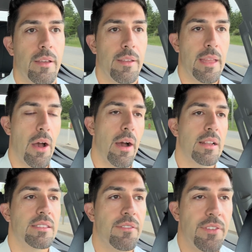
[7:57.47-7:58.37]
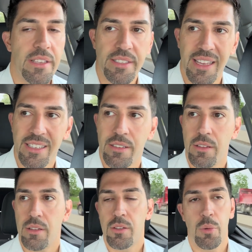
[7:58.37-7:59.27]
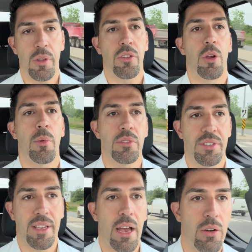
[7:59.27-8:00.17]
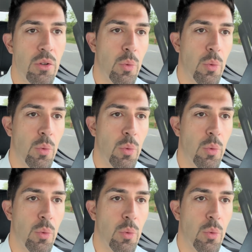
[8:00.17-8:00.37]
Now, how does the V6 twin turbo sound?